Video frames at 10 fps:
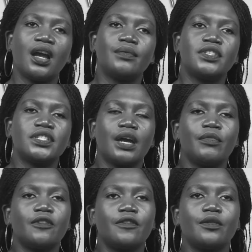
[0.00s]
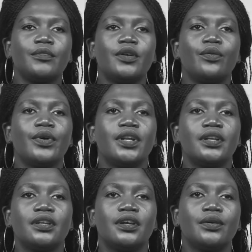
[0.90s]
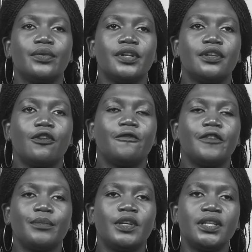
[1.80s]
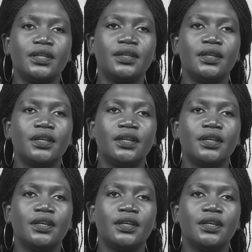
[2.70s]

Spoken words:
is coming from a well-off family.